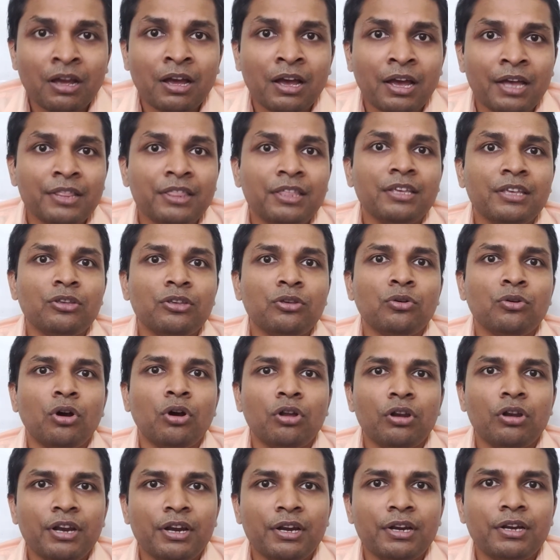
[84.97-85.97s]
I think you
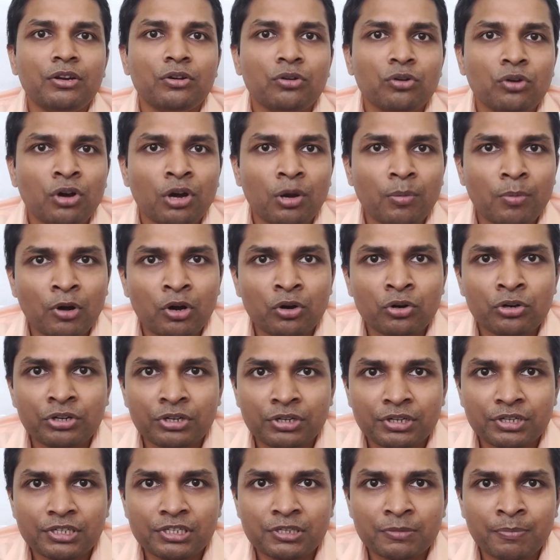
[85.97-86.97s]
already know
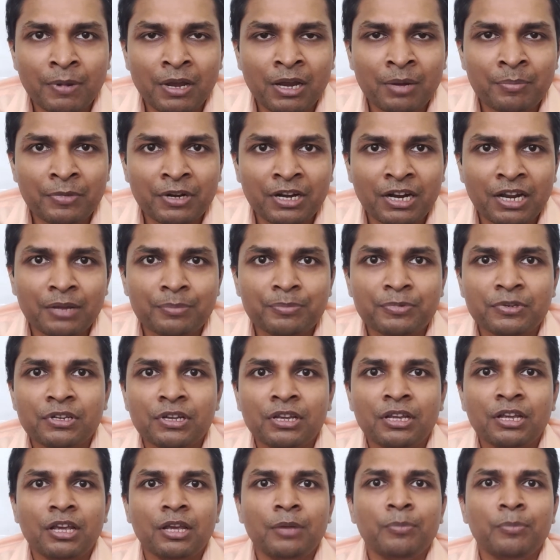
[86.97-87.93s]
about spam traps.